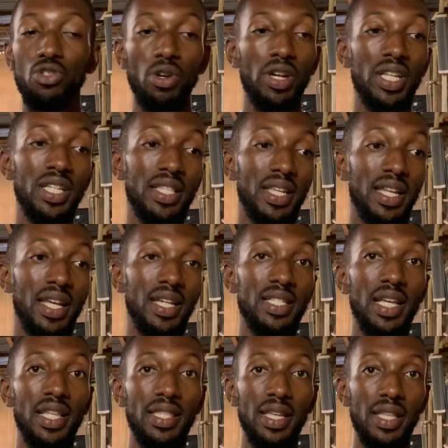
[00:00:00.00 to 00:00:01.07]
Anything less
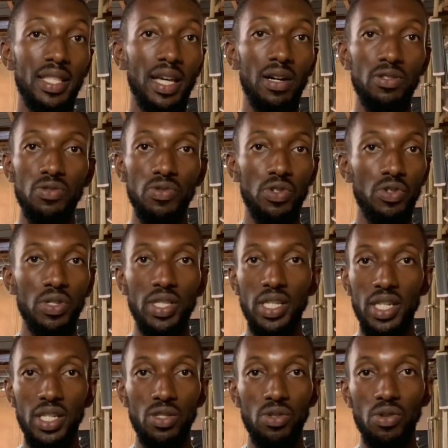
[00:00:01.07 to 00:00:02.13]
than 10,000, we don't take
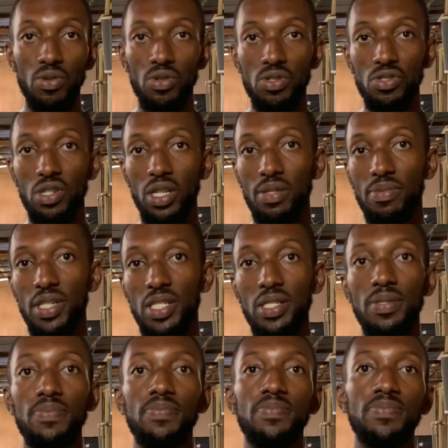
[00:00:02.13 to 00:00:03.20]
it on contract
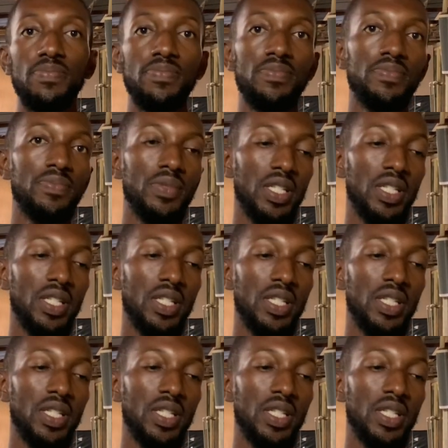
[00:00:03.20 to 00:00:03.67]
base.